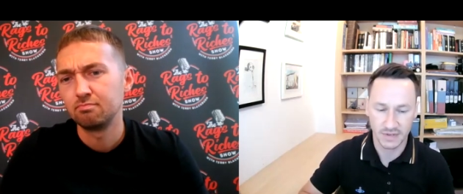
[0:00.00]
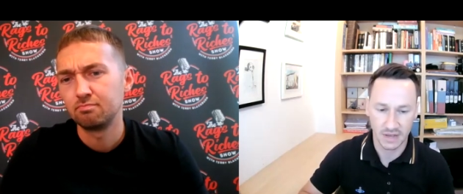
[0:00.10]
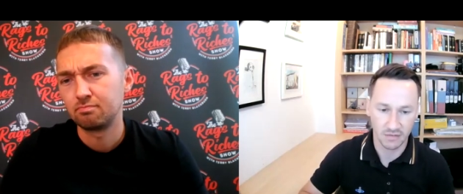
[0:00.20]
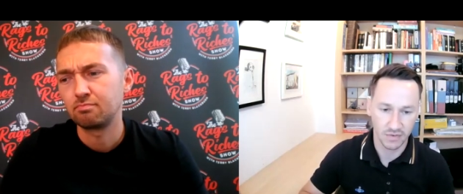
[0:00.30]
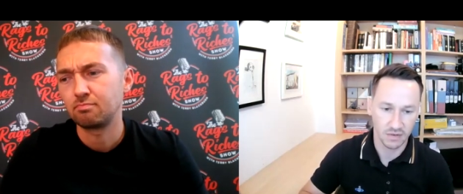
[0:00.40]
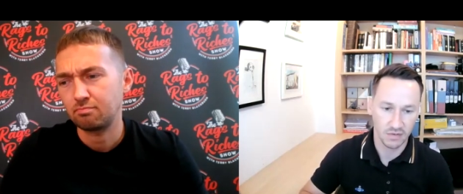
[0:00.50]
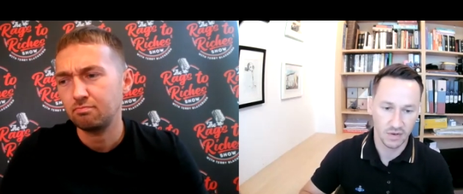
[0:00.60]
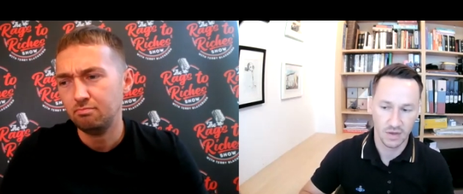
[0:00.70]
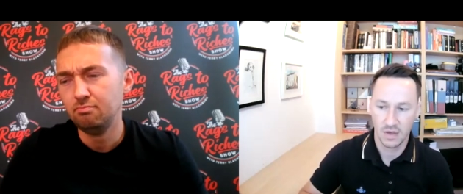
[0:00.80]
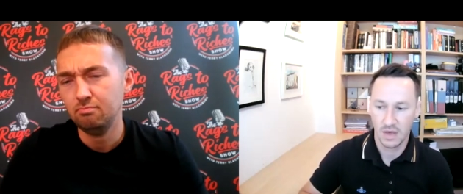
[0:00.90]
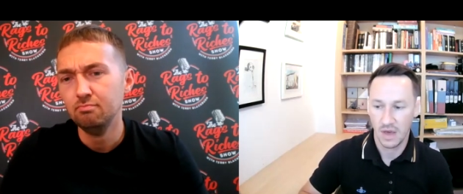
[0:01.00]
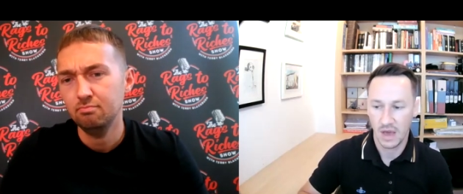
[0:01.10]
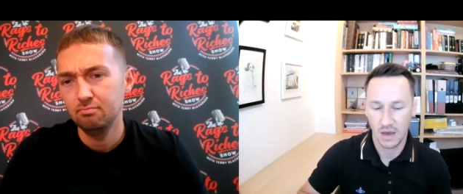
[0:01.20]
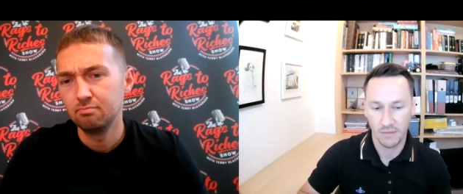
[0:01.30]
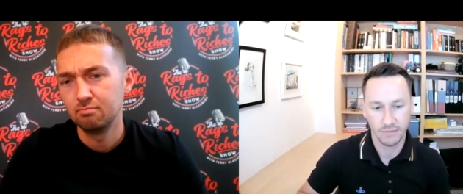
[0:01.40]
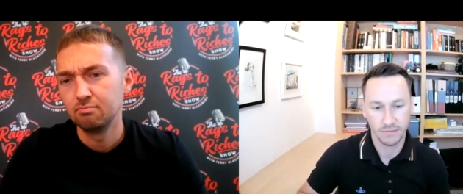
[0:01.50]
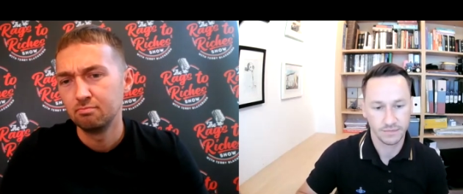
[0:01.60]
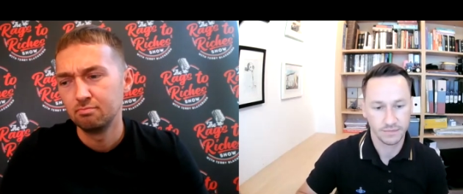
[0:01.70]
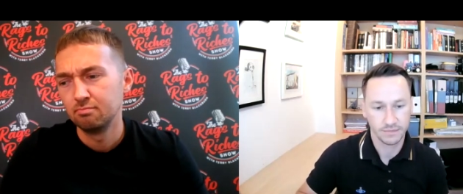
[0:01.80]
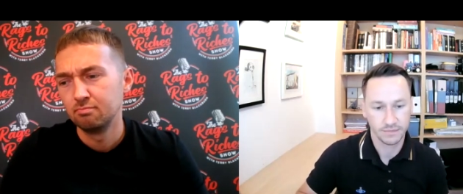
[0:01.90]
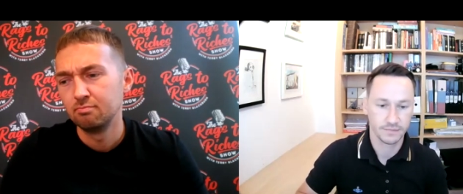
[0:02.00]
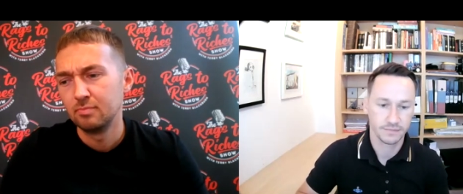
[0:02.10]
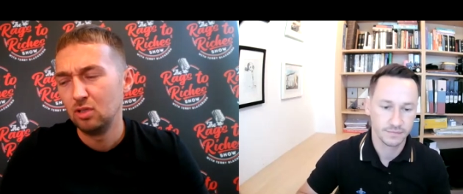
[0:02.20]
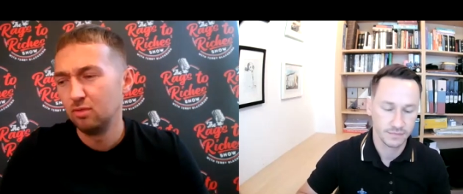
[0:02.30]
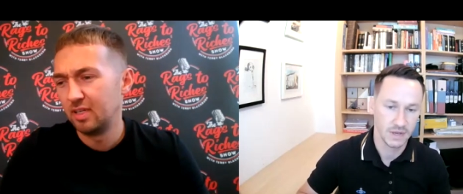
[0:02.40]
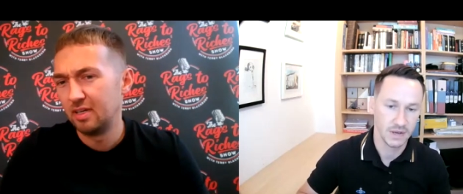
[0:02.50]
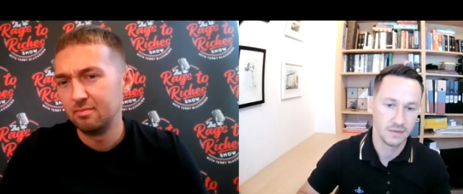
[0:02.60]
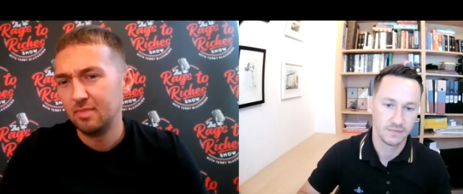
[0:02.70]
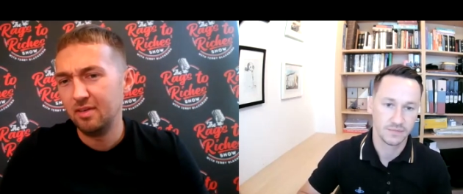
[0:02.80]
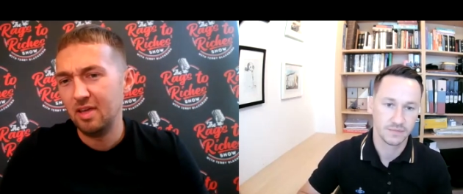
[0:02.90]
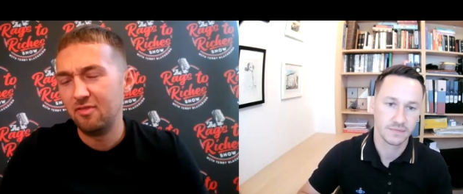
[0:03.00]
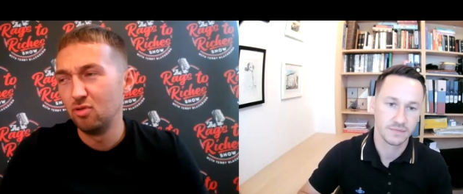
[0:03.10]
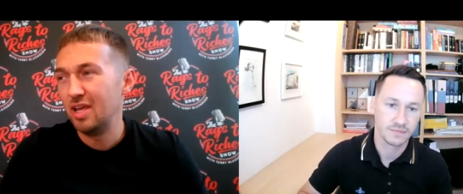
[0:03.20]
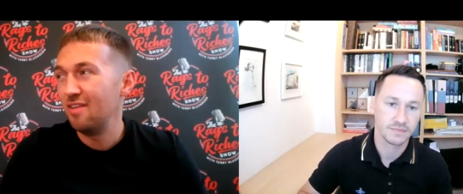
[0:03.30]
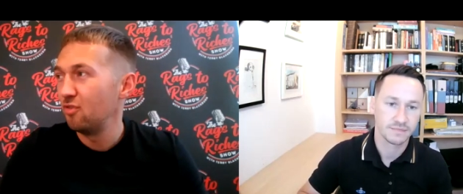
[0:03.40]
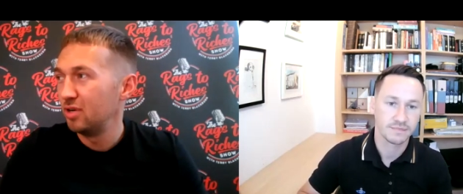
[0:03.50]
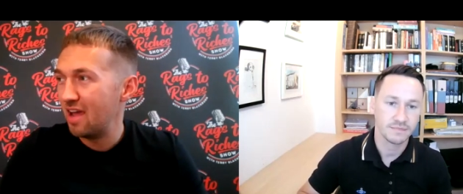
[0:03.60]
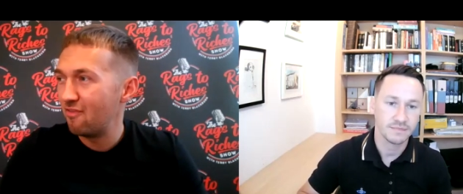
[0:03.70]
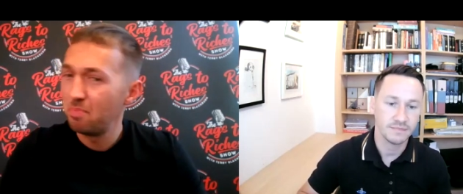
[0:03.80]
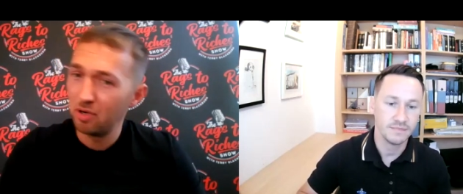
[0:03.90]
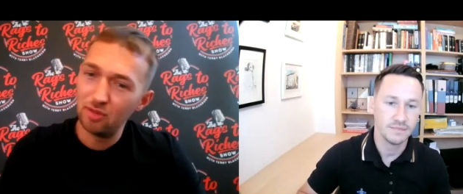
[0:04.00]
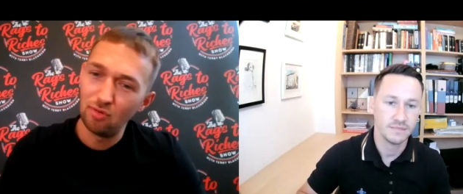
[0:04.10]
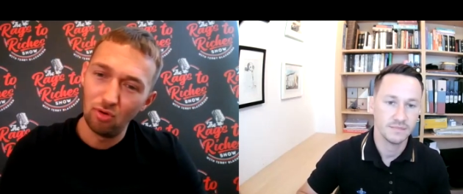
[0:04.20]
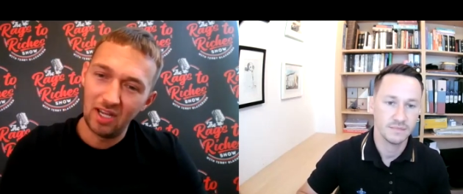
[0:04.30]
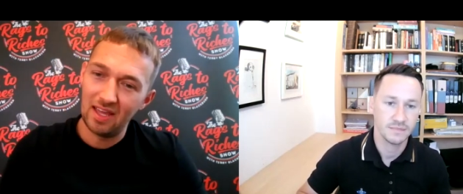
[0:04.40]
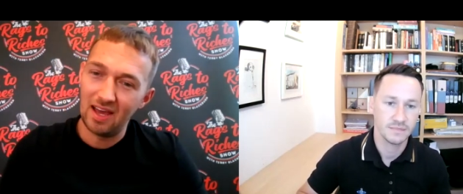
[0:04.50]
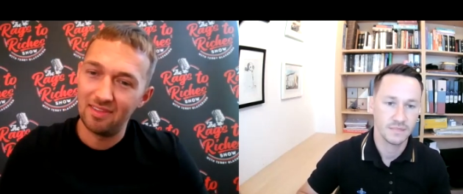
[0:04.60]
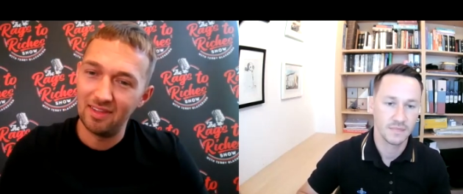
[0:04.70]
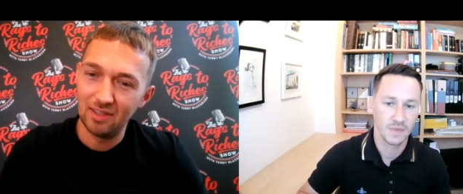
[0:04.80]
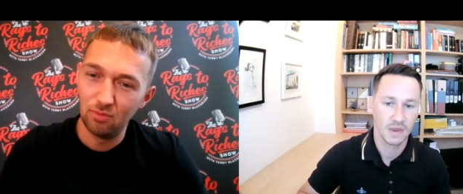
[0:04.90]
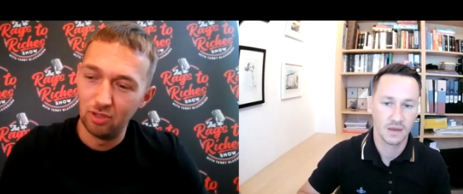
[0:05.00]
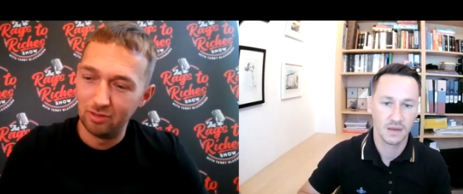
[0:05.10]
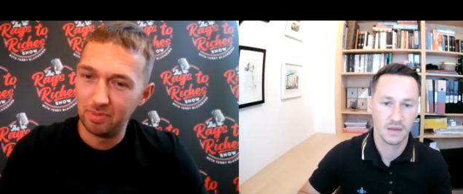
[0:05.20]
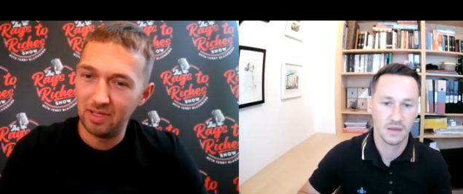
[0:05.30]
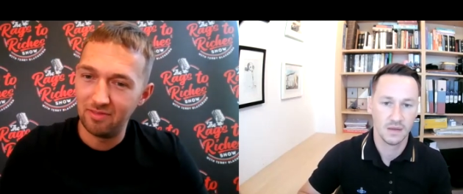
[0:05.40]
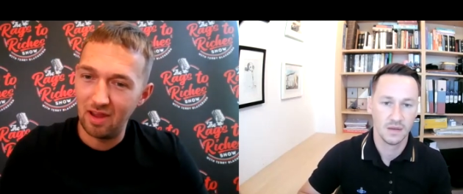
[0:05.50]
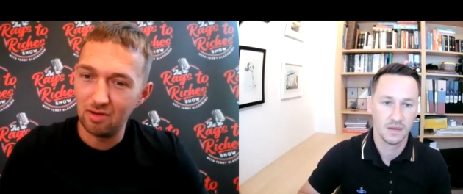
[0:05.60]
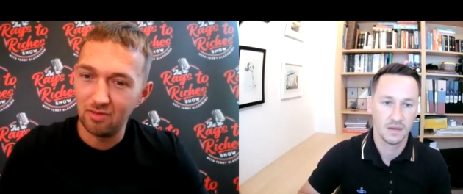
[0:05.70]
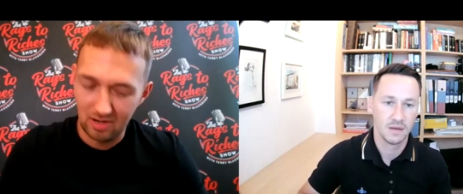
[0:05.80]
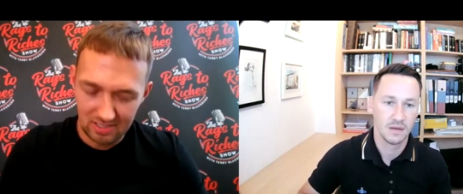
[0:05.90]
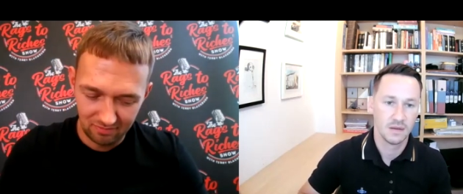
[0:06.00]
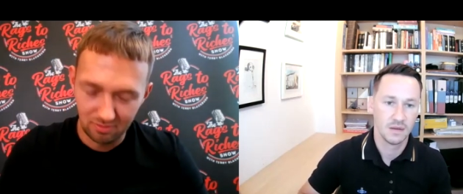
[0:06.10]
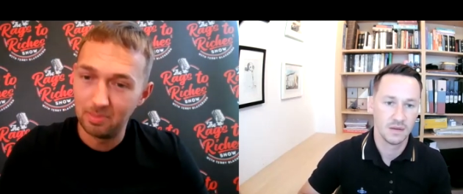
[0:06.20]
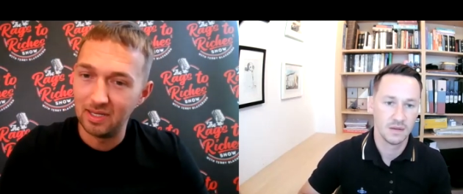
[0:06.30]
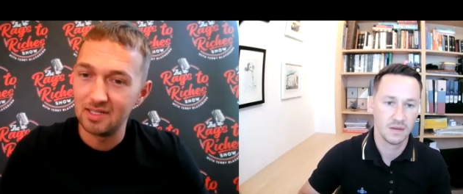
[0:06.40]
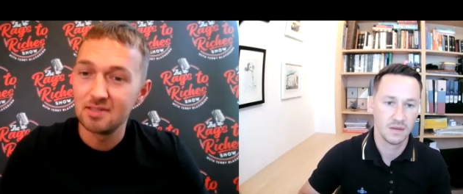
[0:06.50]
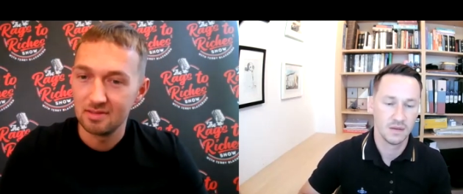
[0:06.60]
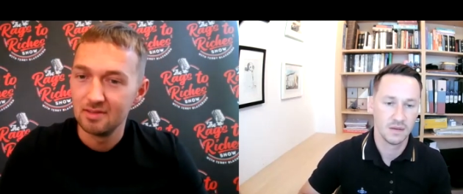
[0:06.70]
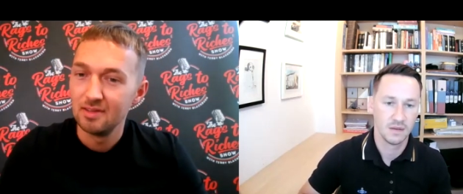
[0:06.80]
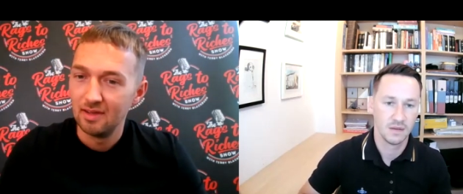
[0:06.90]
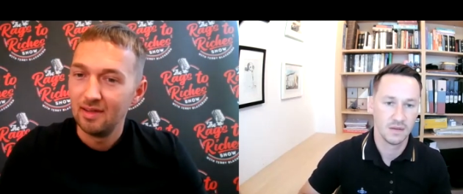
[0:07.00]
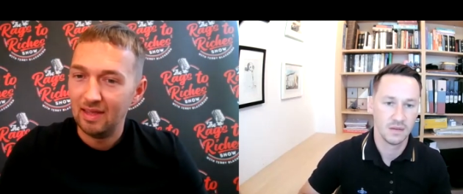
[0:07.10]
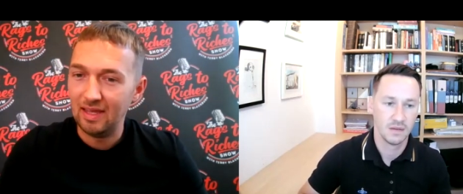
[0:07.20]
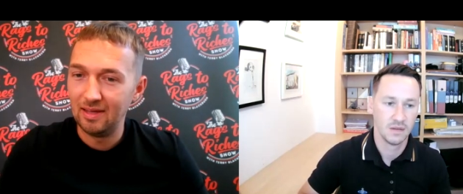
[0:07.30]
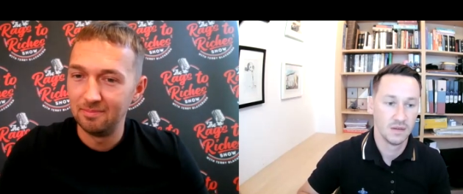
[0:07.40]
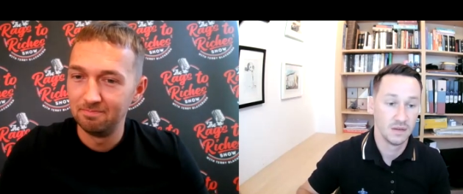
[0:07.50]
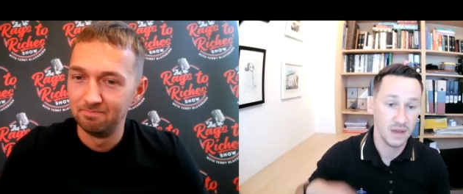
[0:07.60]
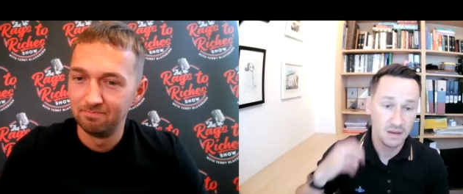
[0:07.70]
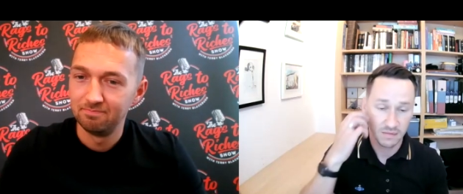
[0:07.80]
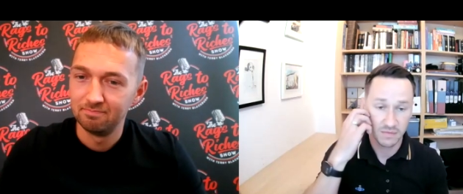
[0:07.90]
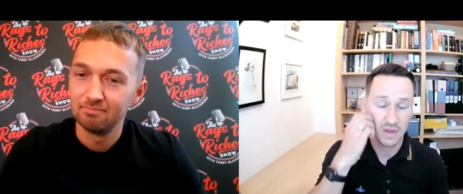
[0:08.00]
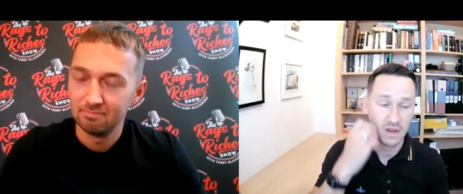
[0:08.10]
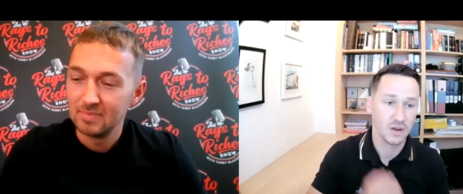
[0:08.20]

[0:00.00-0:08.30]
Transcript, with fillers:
Speaker 1: myself of. Um,
Speaker 2: Love that. If only, if only everybody thought like that, I think the world will be a very, very different place. Um, yeah,
Speaker 1: no, I